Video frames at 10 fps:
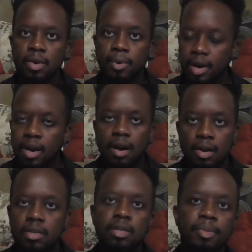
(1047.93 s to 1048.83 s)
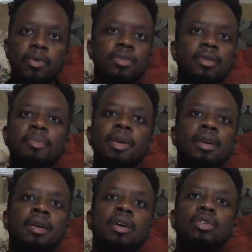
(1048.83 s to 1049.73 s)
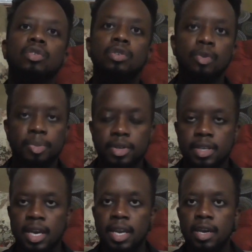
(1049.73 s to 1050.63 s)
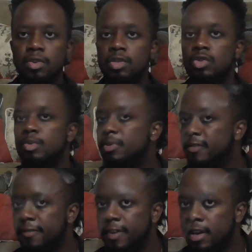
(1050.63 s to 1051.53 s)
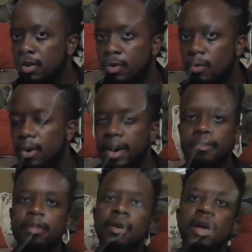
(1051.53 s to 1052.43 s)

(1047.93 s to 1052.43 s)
We're not all supposed to be super skinny or super fit or whatever.